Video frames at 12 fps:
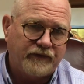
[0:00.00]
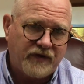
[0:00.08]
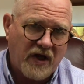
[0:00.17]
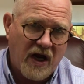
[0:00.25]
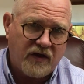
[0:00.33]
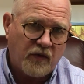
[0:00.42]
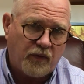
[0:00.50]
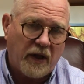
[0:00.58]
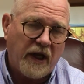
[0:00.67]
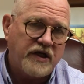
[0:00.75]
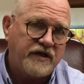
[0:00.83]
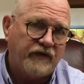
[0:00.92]
take the
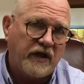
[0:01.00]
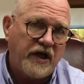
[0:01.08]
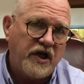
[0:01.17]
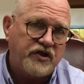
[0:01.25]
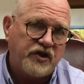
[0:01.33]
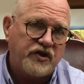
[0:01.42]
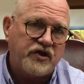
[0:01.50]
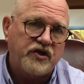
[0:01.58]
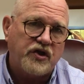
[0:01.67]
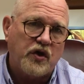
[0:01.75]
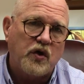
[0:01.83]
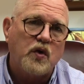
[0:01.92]
Pledge of Allegiance
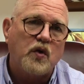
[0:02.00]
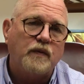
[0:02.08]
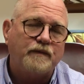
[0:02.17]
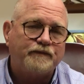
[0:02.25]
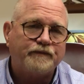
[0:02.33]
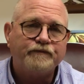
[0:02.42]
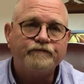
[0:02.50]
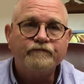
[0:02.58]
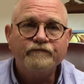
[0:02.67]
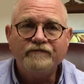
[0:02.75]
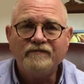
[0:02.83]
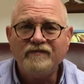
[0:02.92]
to
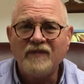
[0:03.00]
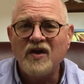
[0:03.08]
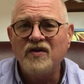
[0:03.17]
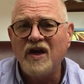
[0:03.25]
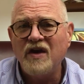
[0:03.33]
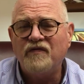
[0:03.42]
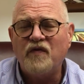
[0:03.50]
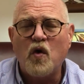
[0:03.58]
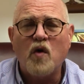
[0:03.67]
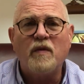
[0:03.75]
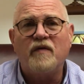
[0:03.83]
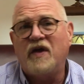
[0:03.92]
the
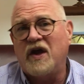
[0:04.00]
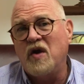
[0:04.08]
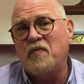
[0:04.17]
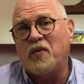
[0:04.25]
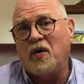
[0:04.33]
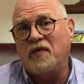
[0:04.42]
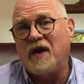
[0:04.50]
form of the emperor.